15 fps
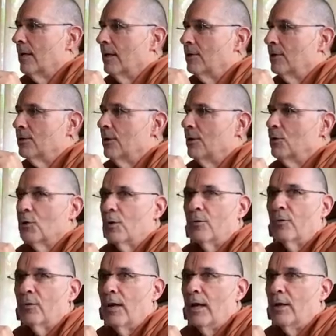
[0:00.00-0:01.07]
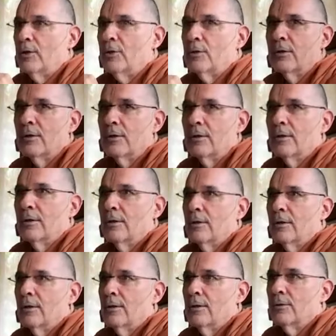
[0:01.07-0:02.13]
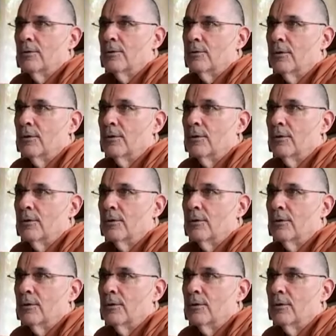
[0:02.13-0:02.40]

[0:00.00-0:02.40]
and sins of the flesh to